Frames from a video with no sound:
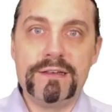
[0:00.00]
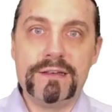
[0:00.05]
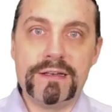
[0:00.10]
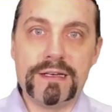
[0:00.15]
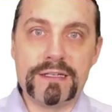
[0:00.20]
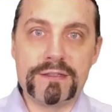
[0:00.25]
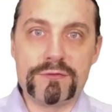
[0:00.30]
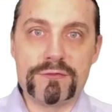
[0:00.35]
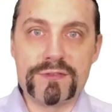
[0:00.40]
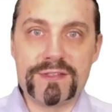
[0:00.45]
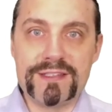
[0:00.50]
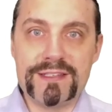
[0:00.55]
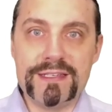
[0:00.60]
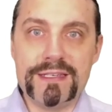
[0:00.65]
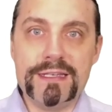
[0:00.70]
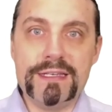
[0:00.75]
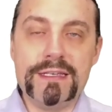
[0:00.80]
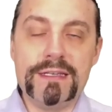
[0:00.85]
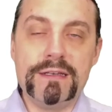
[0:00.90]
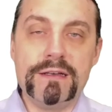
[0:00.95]
and to
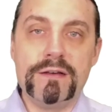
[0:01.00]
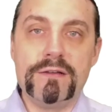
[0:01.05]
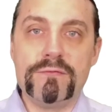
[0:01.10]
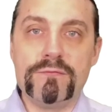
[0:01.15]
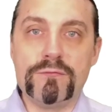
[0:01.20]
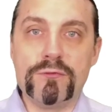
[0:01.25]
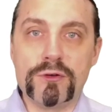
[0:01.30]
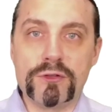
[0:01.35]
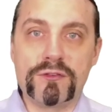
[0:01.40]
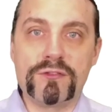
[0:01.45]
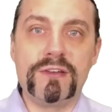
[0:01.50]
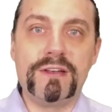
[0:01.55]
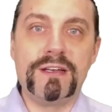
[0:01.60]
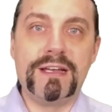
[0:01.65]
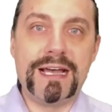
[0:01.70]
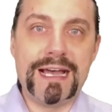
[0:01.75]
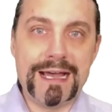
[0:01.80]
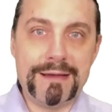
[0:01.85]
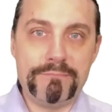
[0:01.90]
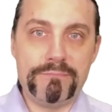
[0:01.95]
see what
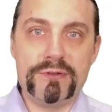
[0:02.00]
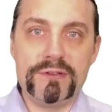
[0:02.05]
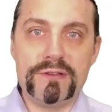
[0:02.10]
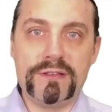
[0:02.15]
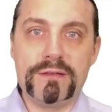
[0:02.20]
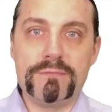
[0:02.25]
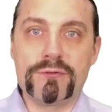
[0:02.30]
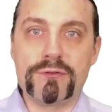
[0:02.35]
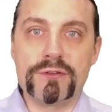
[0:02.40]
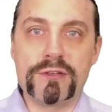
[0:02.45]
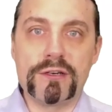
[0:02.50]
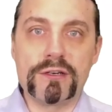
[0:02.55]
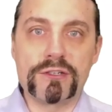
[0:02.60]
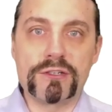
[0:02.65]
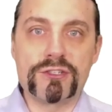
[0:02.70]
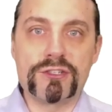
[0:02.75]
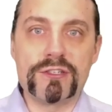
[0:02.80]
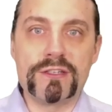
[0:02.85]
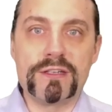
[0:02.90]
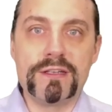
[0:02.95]
happened in
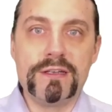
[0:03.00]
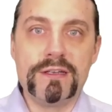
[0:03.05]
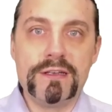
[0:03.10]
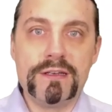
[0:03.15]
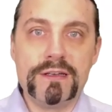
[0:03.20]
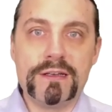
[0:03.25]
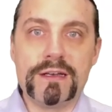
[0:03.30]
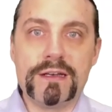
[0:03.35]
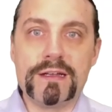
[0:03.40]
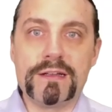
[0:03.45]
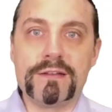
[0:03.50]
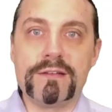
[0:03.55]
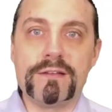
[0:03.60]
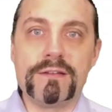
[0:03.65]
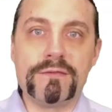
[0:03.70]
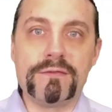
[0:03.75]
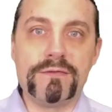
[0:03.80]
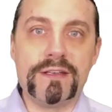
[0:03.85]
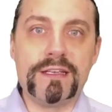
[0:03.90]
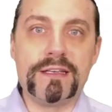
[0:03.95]
production,
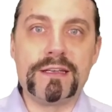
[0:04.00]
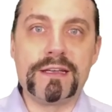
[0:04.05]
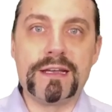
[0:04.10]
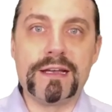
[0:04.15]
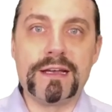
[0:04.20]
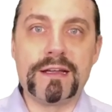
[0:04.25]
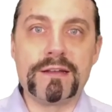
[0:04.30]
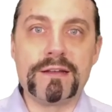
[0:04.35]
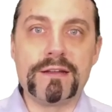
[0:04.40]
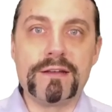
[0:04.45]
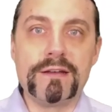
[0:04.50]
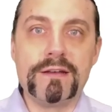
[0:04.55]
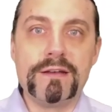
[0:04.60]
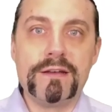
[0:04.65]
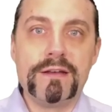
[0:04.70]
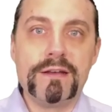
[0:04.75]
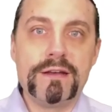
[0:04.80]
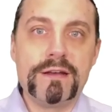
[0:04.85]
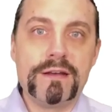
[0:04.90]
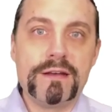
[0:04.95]
and we can
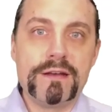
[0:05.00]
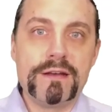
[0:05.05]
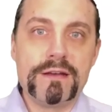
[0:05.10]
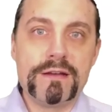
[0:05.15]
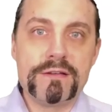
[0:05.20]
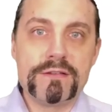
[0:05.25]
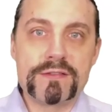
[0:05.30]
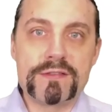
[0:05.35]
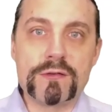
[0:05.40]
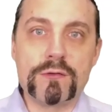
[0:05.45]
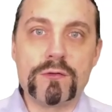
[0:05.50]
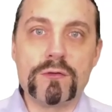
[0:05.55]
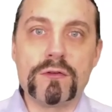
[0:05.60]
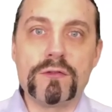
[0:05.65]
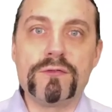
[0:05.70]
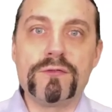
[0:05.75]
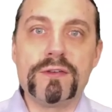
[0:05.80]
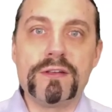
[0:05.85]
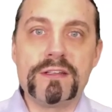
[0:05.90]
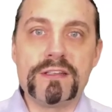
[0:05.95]

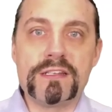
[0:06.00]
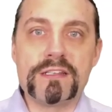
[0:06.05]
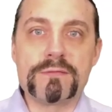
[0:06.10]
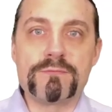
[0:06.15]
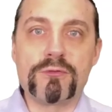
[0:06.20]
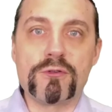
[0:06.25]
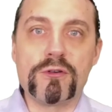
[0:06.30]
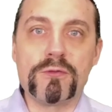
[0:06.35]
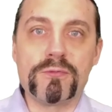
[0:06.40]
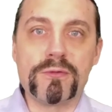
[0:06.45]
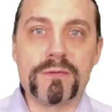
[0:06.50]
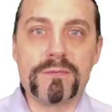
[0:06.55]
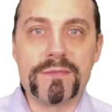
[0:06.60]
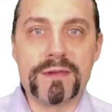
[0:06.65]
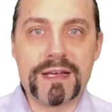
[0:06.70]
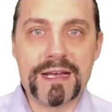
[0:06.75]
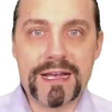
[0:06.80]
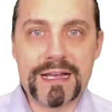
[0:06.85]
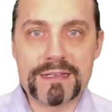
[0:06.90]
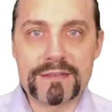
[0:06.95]
solve this
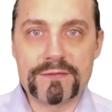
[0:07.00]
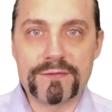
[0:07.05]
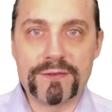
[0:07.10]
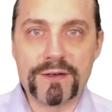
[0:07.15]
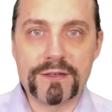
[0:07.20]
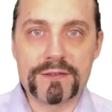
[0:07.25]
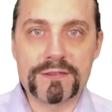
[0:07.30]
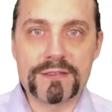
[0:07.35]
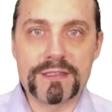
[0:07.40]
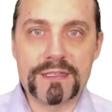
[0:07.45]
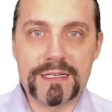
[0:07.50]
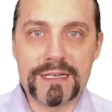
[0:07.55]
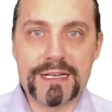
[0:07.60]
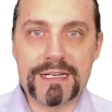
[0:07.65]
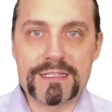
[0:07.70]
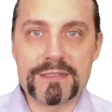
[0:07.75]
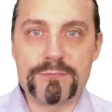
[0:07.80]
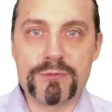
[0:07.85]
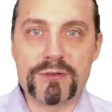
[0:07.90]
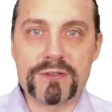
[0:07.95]
problem as fast
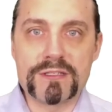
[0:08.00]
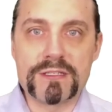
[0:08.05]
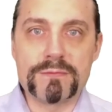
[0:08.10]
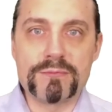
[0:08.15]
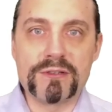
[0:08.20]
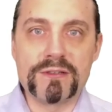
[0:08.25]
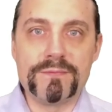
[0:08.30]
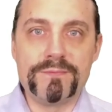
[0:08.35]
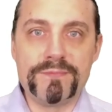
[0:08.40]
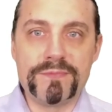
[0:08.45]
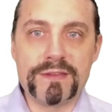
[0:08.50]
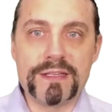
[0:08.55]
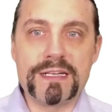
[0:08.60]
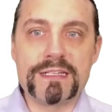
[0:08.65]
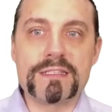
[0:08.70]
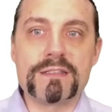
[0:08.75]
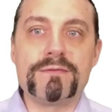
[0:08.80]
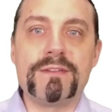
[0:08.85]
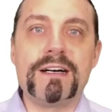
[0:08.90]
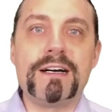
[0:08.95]
as possible.
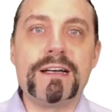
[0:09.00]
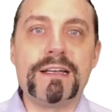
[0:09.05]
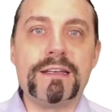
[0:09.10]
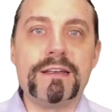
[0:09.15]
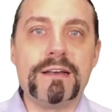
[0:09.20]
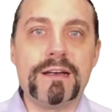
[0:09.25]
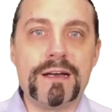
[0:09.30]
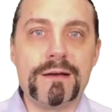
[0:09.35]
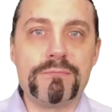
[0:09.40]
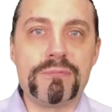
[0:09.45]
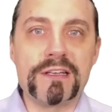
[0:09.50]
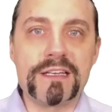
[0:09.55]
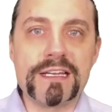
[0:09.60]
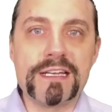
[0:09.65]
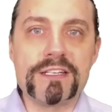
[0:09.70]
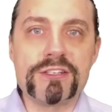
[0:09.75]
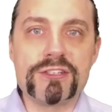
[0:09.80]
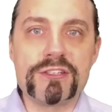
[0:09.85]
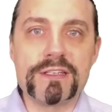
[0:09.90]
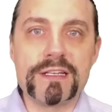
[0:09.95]
That's why
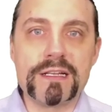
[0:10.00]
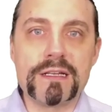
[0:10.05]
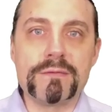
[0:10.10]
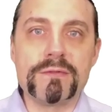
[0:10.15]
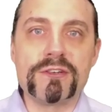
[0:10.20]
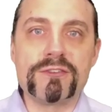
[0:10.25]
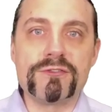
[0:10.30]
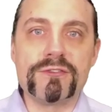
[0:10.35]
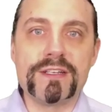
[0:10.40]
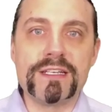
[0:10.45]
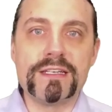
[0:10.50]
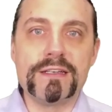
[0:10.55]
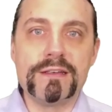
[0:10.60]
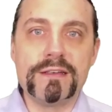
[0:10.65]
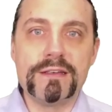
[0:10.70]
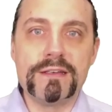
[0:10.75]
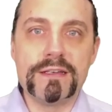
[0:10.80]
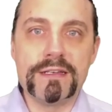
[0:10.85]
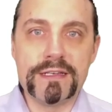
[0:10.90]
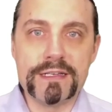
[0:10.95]
application telemetry
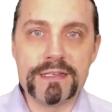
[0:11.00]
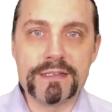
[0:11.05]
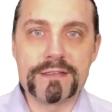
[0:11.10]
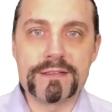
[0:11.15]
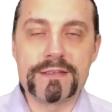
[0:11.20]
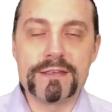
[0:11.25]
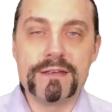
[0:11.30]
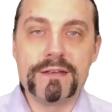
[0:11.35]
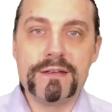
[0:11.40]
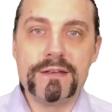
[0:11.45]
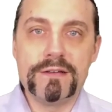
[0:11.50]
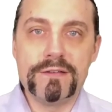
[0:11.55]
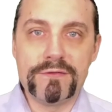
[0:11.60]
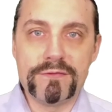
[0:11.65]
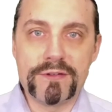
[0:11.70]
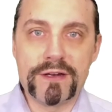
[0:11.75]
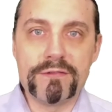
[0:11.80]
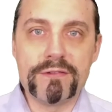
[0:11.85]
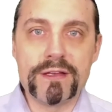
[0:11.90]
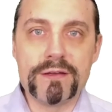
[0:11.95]
is
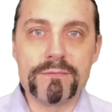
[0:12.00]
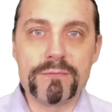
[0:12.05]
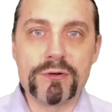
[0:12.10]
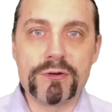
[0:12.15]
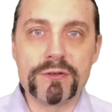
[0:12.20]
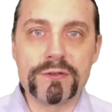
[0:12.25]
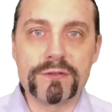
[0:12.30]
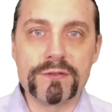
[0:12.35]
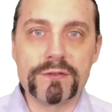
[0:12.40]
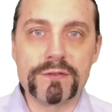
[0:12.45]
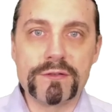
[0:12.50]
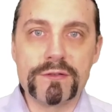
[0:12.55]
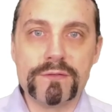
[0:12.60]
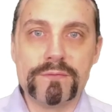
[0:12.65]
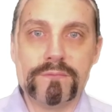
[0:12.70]
very important.